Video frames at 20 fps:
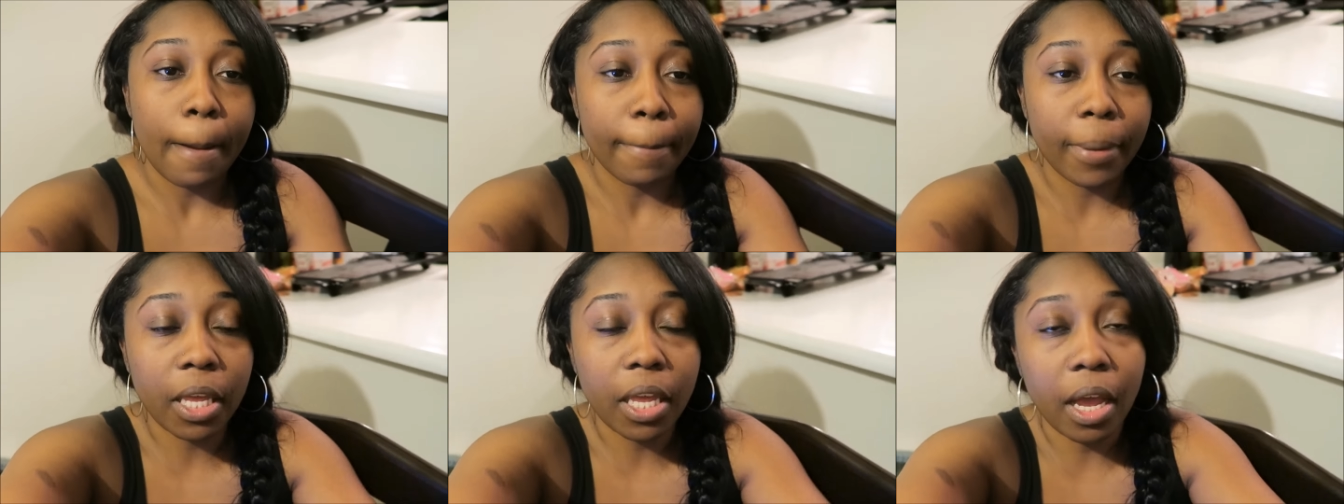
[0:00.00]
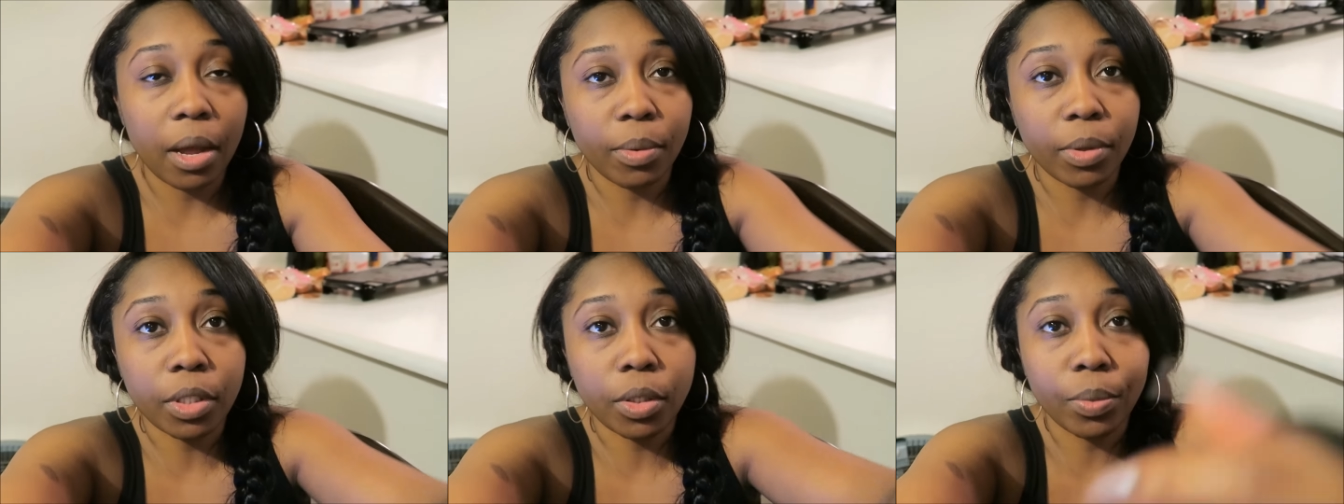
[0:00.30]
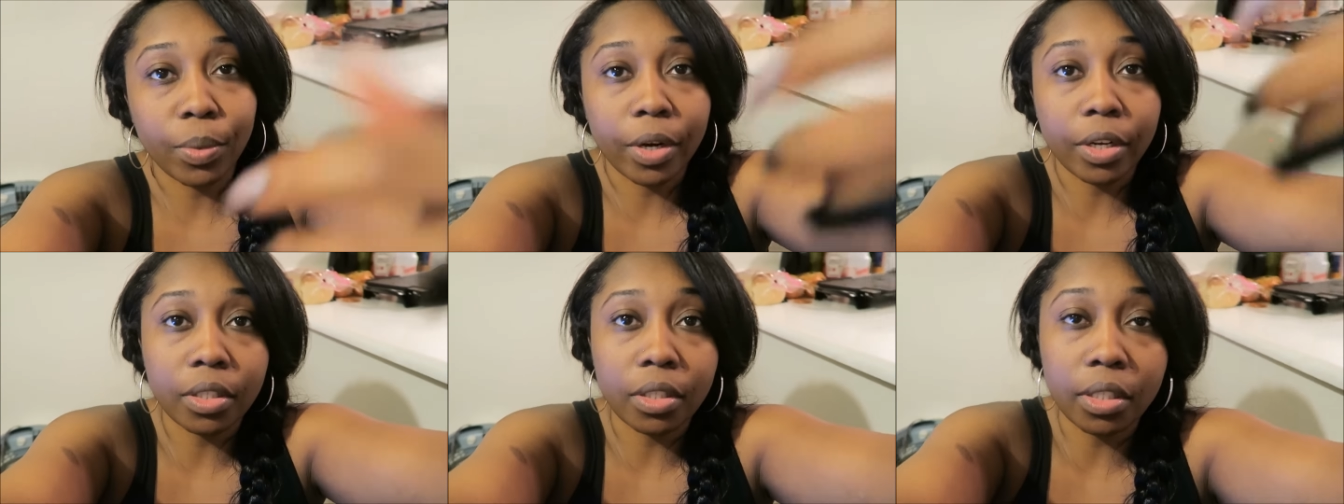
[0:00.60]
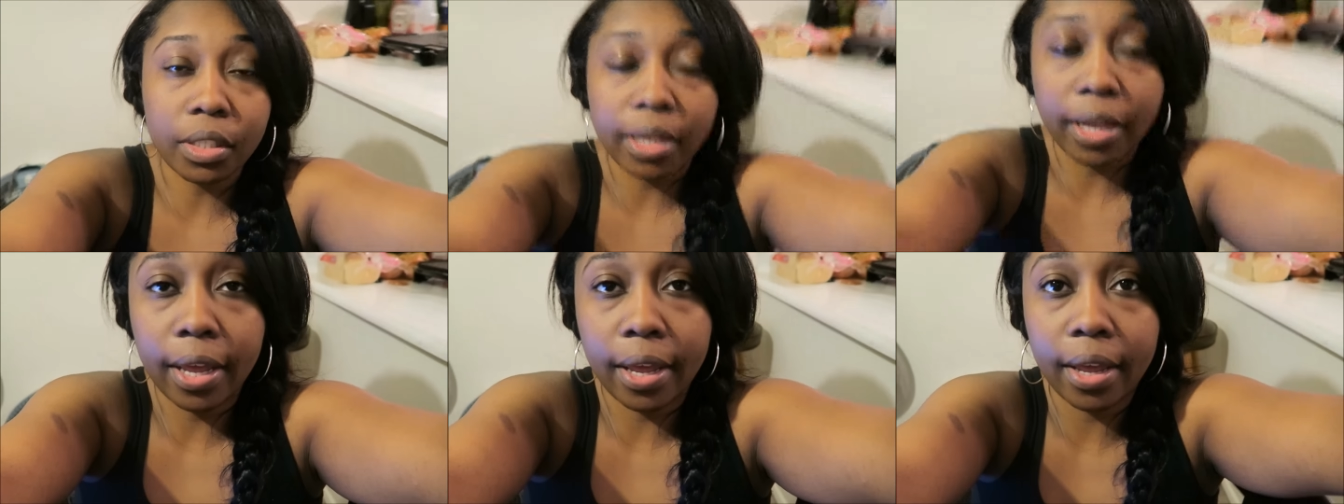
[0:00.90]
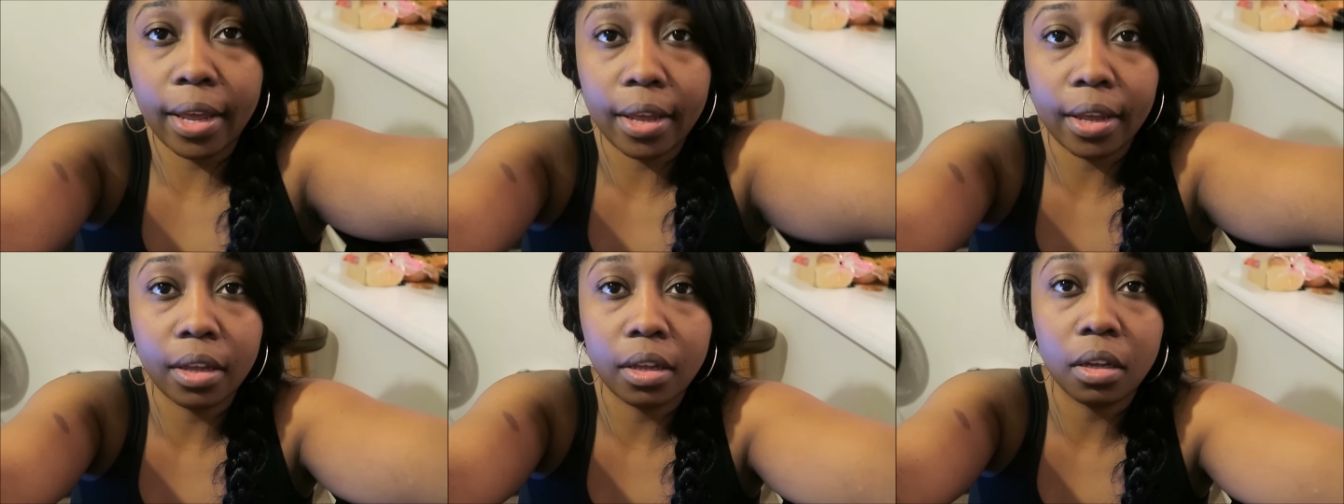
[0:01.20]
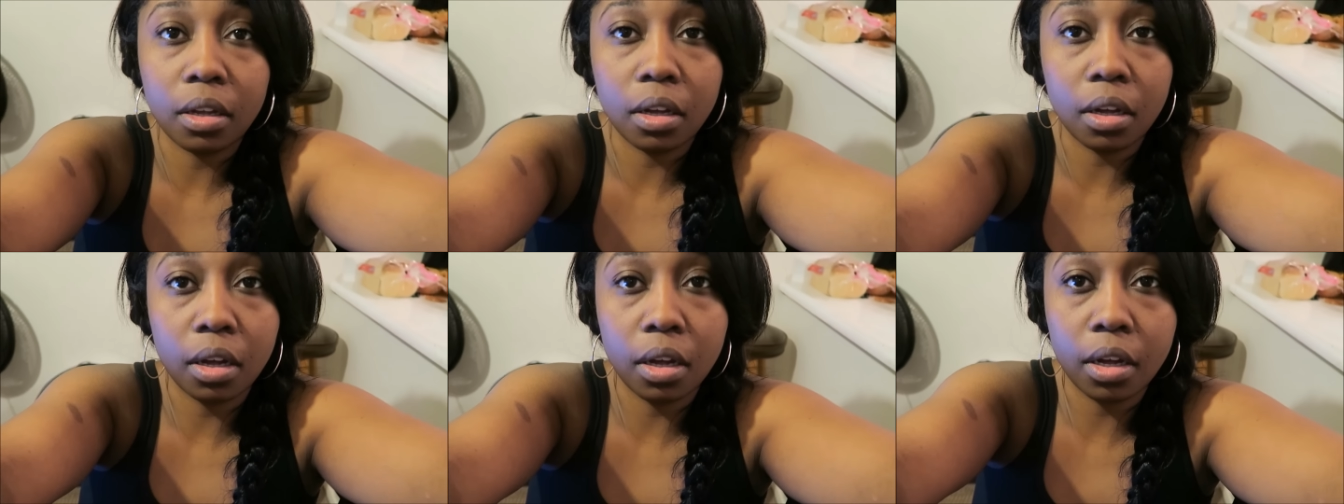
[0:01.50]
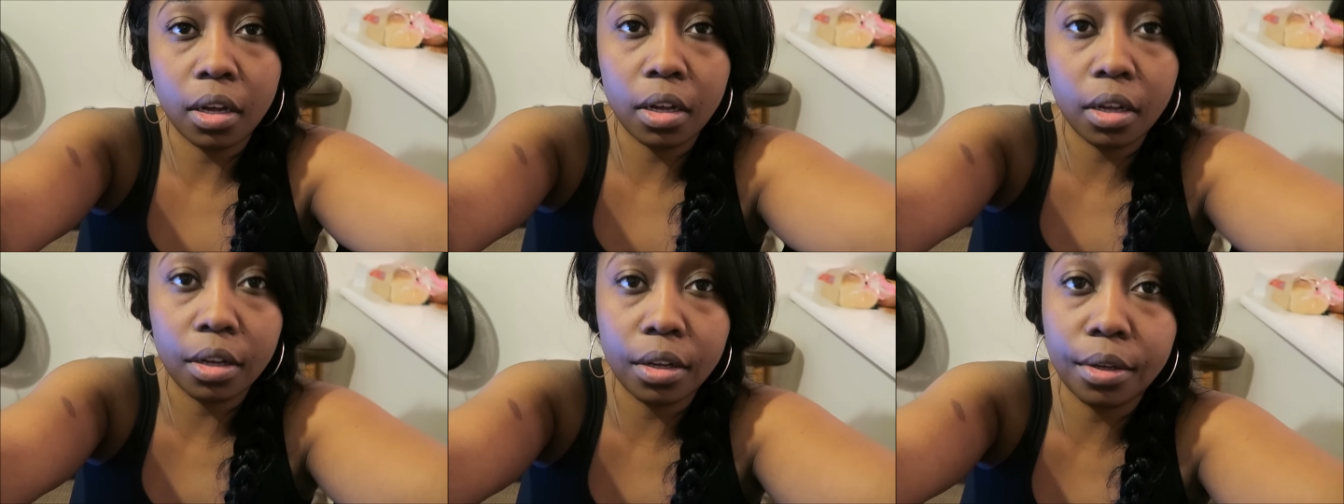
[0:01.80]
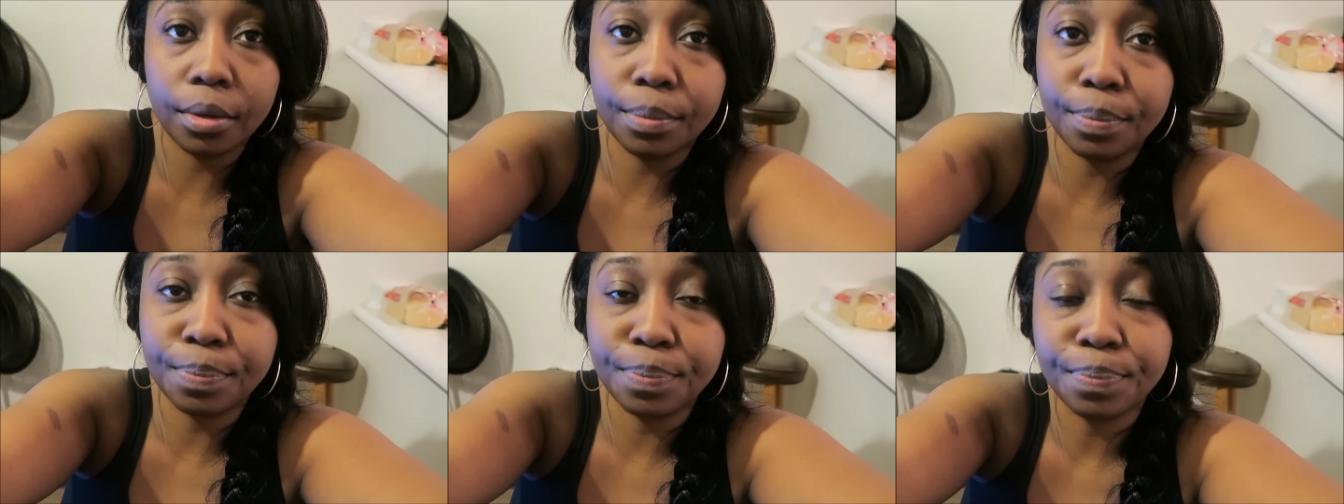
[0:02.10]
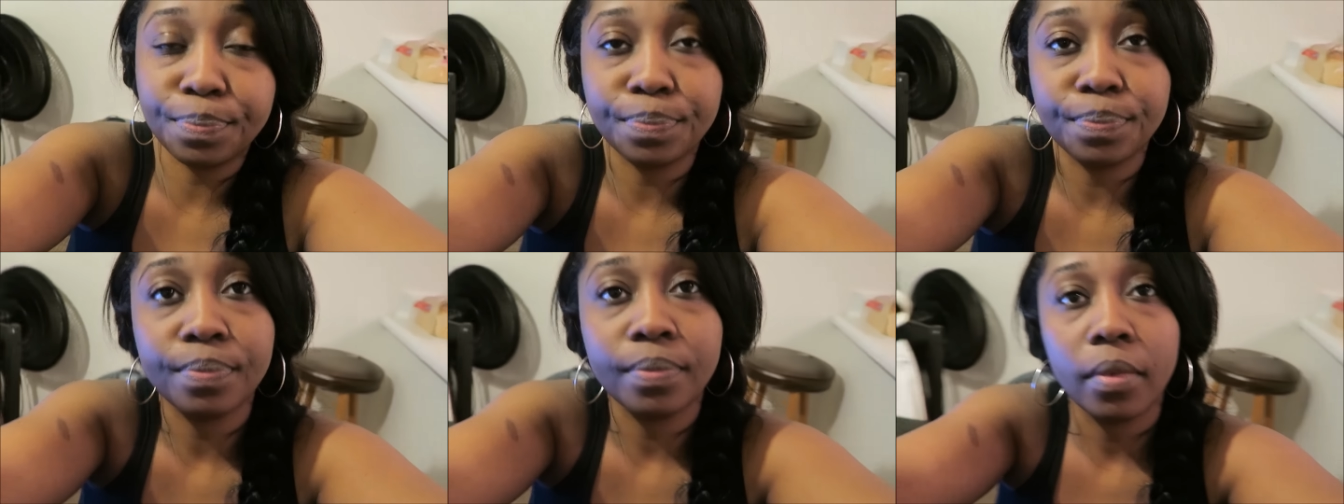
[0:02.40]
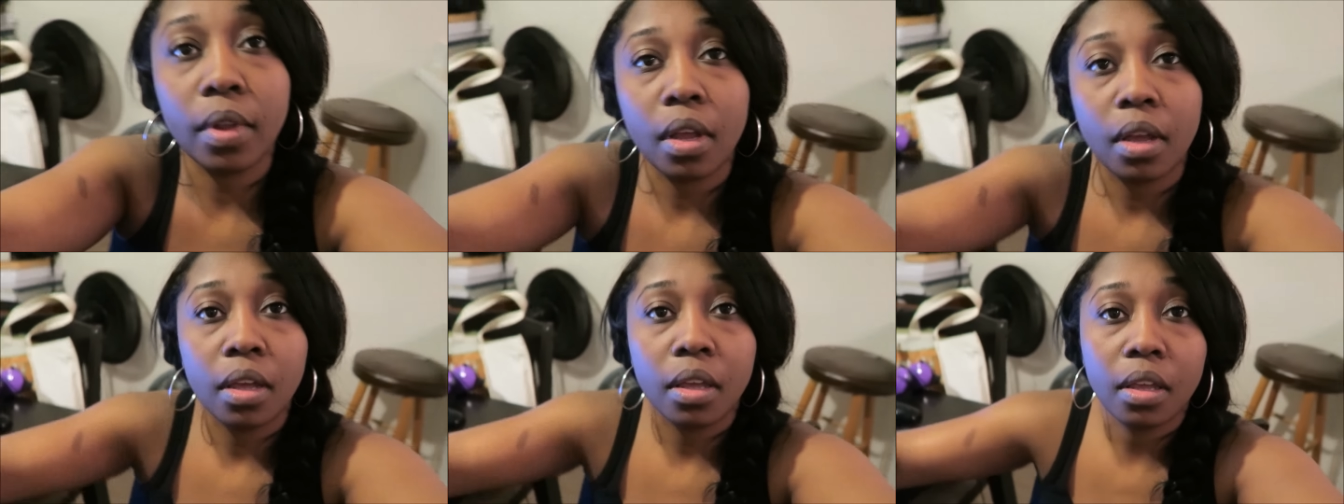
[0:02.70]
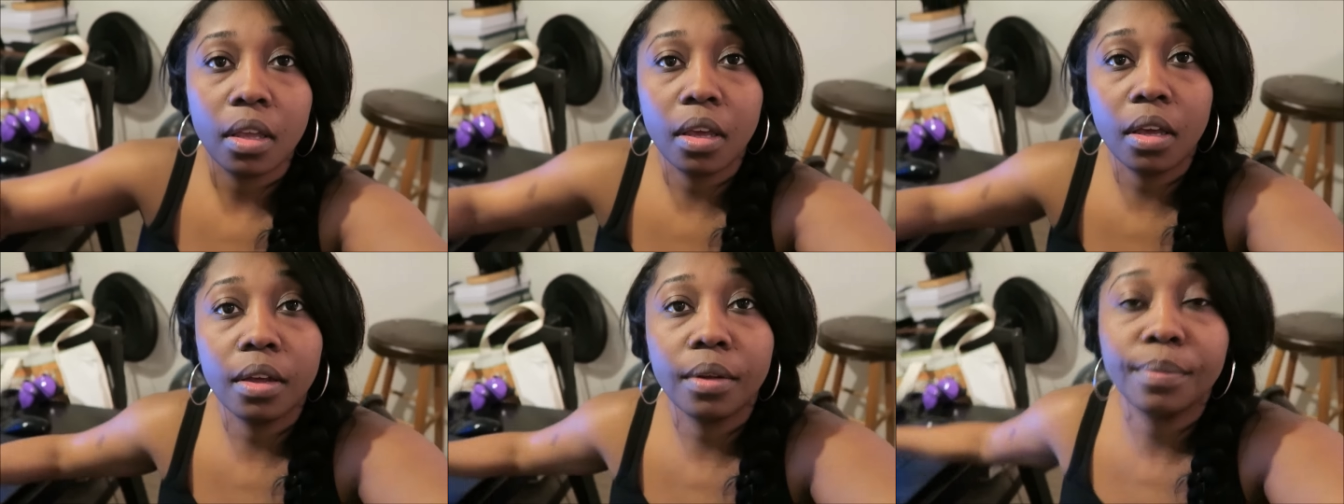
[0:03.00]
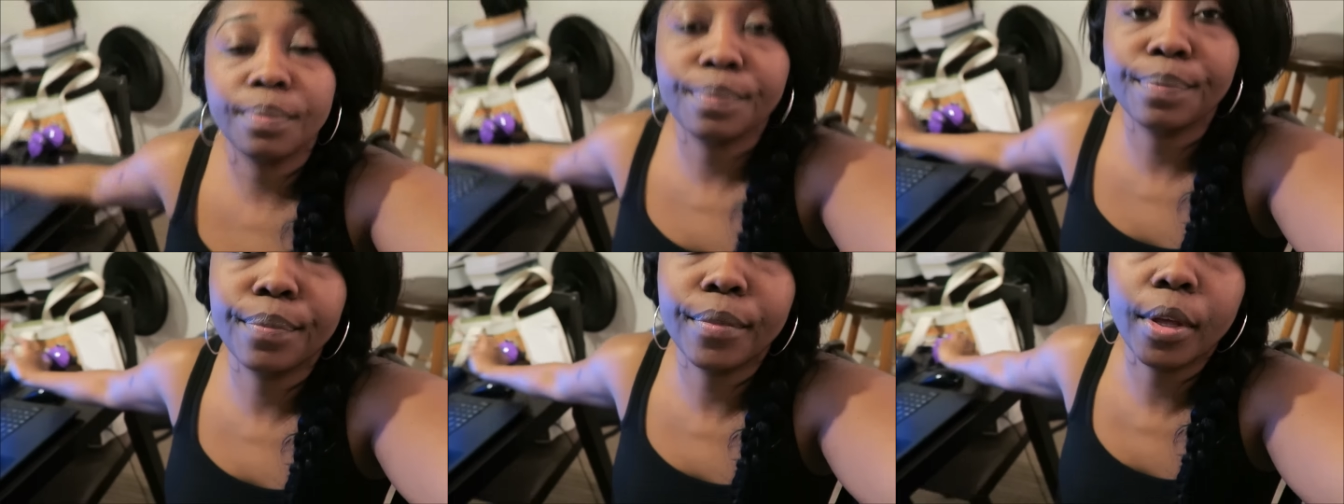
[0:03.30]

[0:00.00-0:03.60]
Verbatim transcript: But yeah, I went to work today. Yeah,